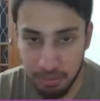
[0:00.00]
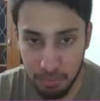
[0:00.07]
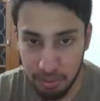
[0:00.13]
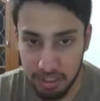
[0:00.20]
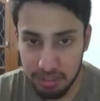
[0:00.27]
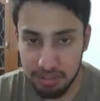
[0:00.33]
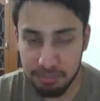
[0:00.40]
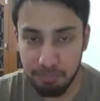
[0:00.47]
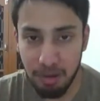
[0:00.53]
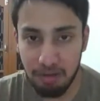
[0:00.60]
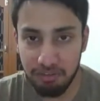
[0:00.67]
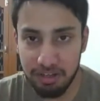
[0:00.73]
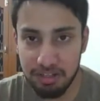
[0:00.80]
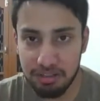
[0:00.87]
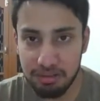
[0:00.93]
Okay, this
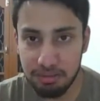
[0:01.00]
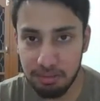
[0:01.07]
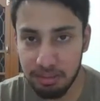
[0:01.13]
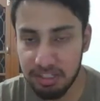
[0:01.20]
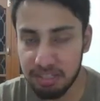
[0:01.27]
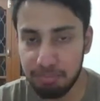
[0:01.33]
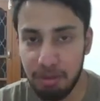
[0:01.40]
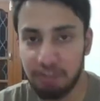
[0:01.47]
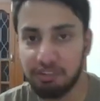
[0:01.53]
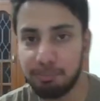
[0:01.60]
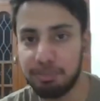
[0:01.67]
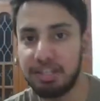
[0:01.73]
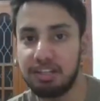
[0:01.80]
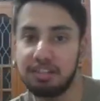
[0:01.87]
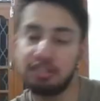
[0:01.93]
power
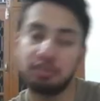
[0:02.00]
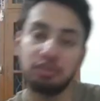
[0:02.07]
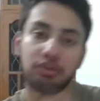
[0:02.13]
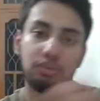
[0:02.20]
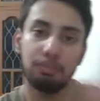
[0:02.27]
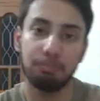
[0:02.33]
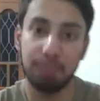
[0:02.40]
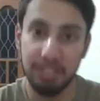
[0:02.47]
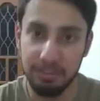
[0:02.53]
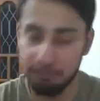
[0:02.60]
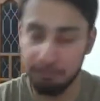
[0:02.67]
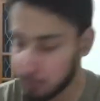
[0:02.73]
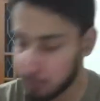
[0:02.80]
p is to b